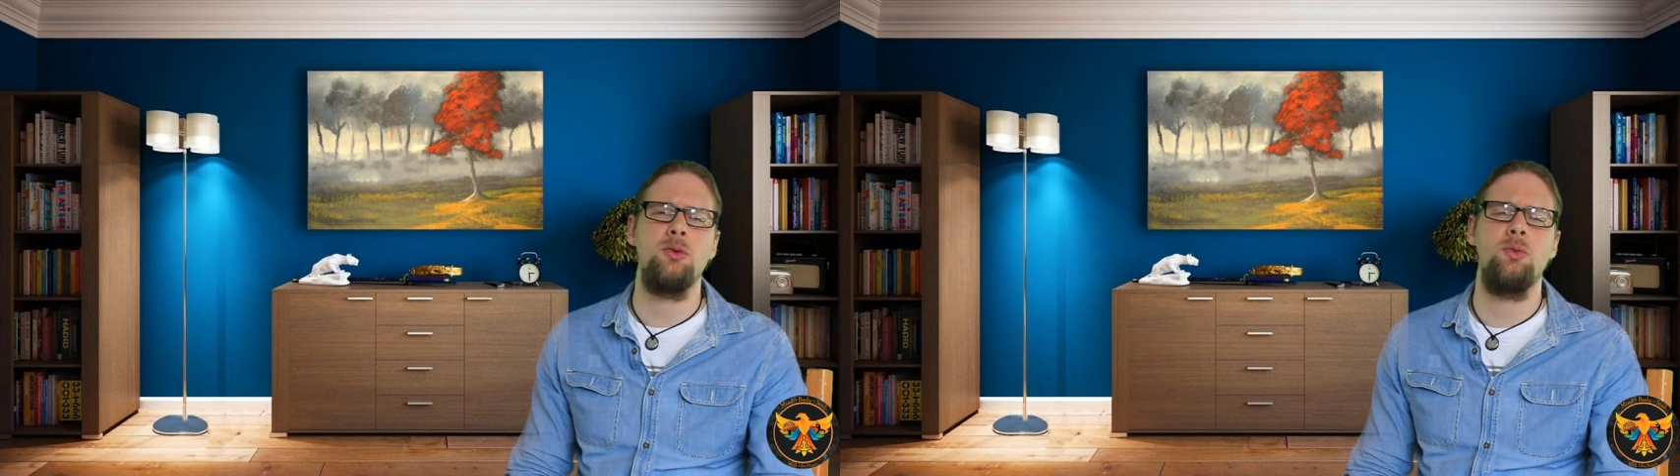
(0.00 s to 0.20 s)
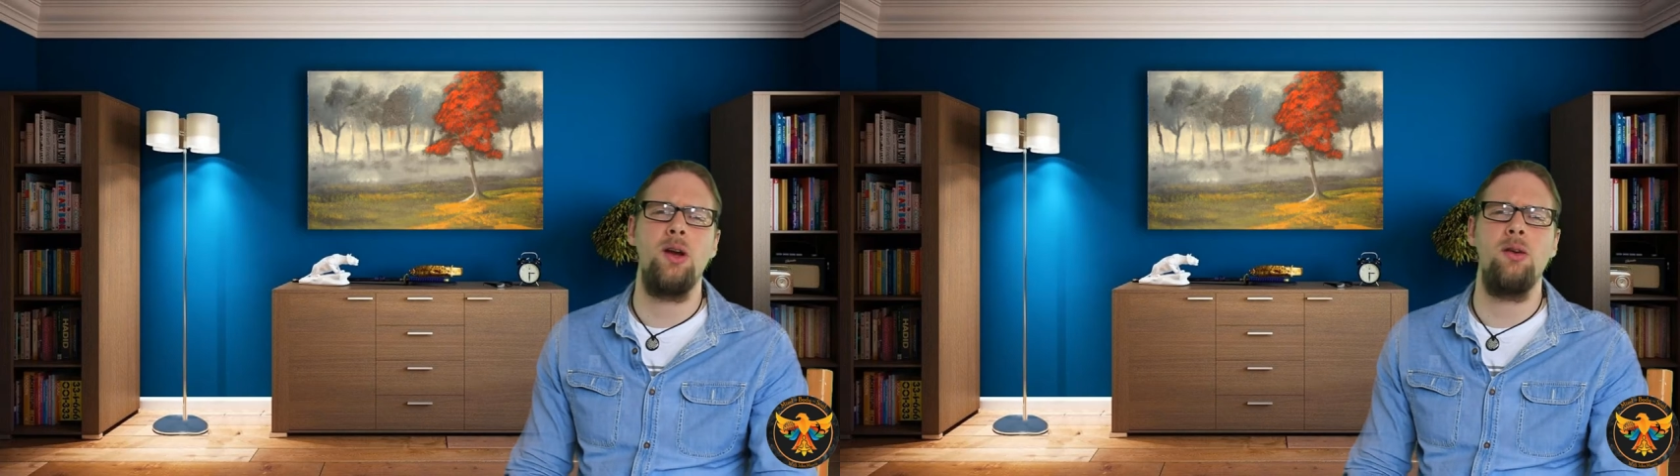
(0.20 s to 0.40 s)

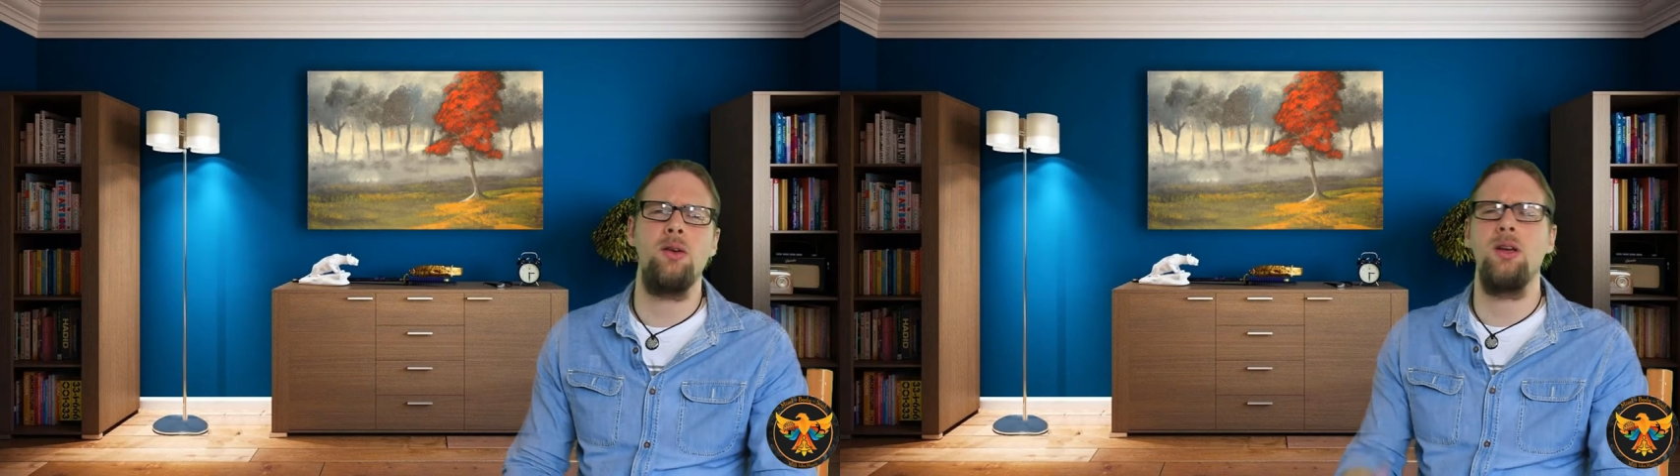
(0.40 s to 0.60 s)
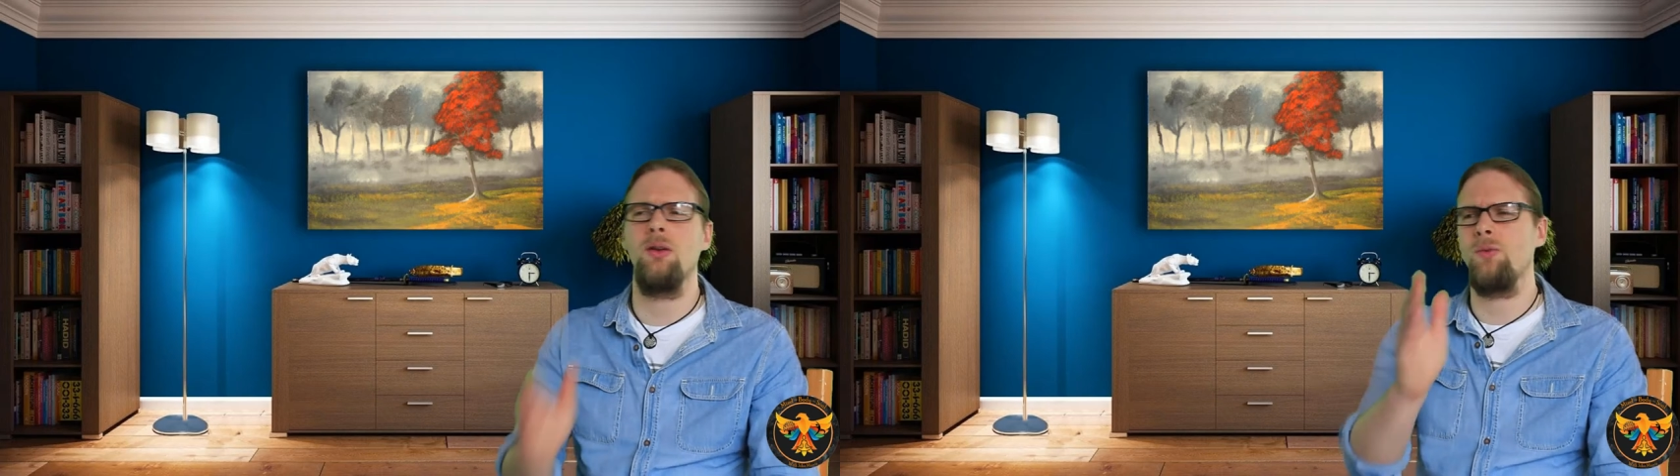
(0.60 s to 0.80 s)
Right,
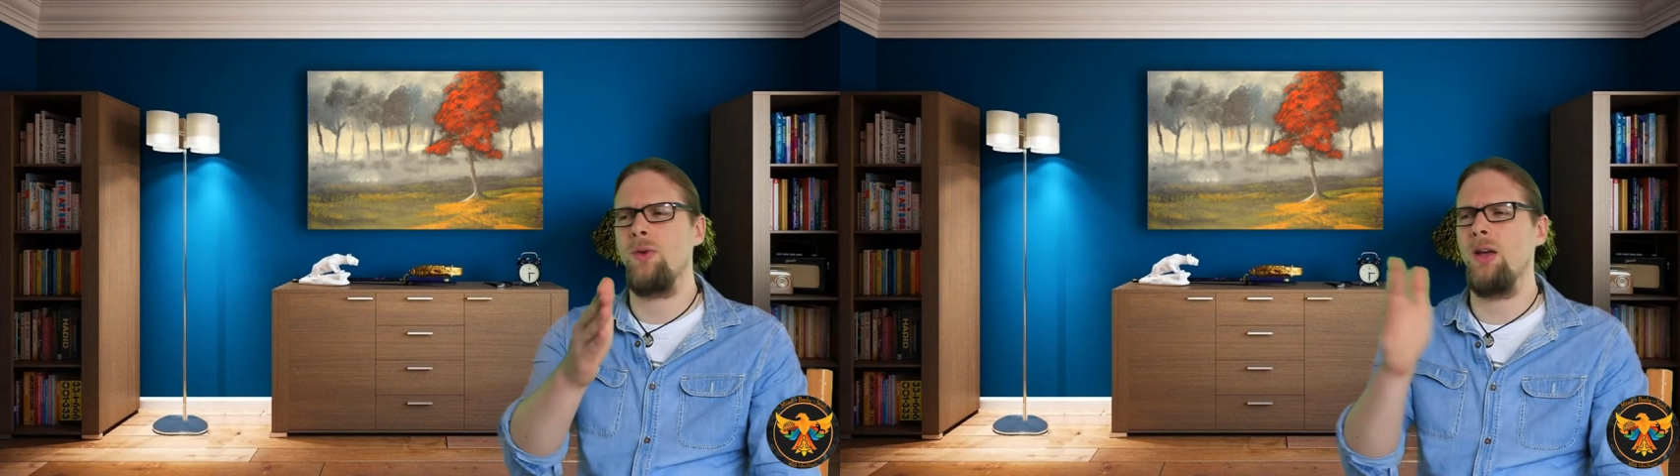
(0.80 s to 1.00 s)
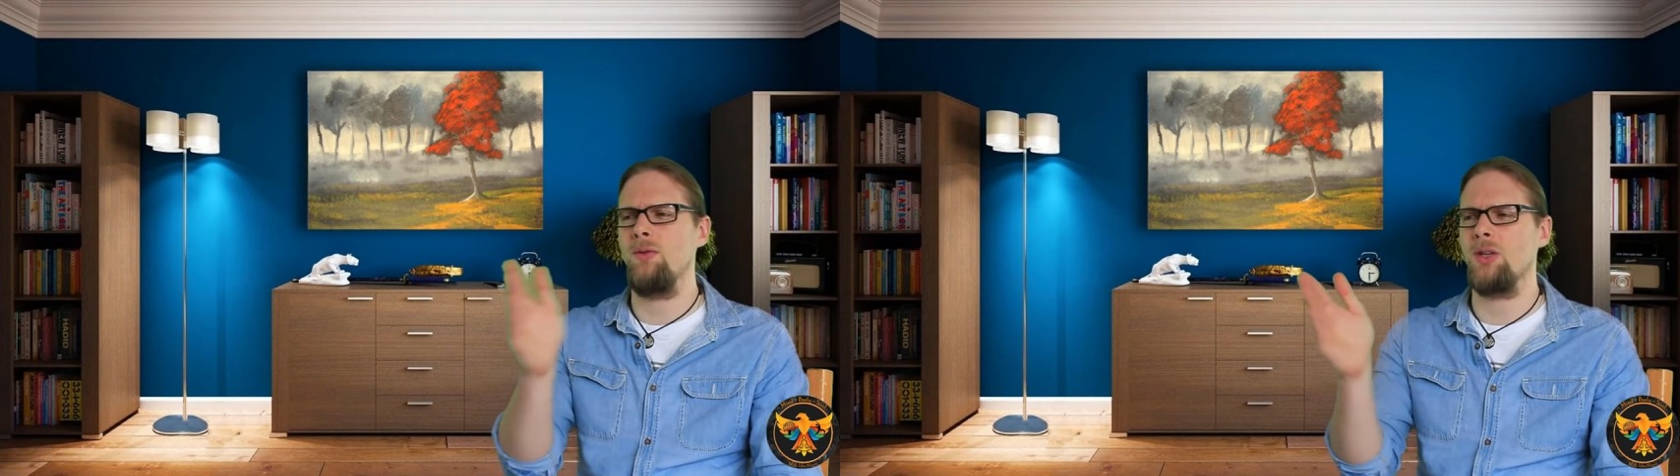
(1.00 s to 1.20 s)
okay,
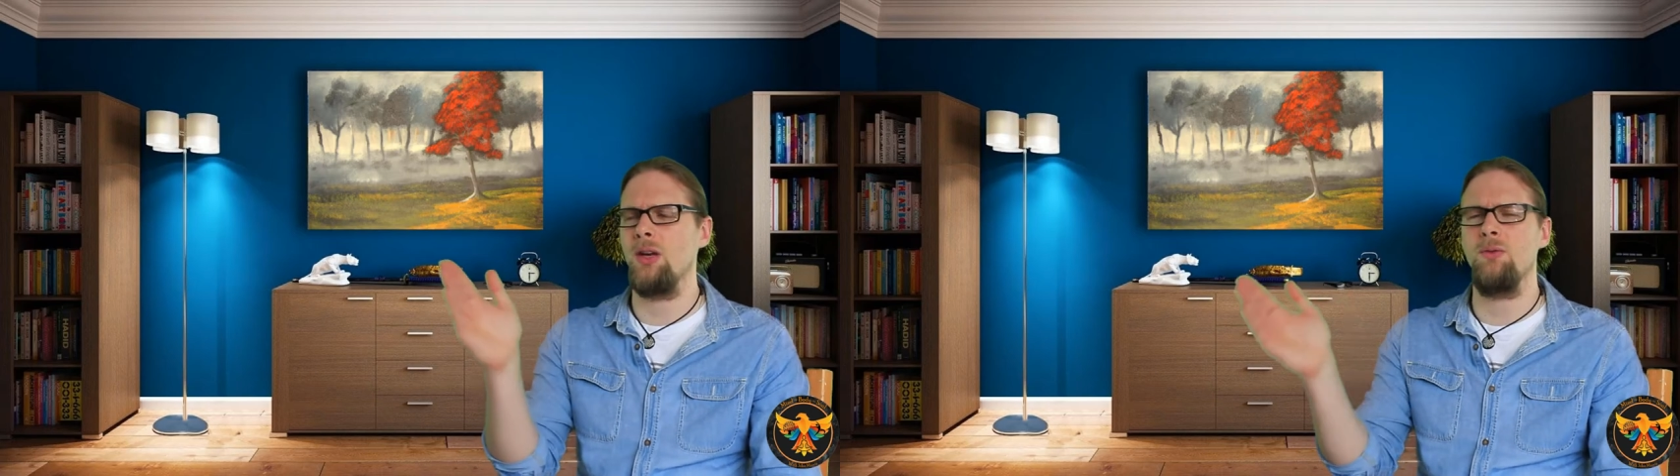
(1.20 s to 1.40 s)
5, 10,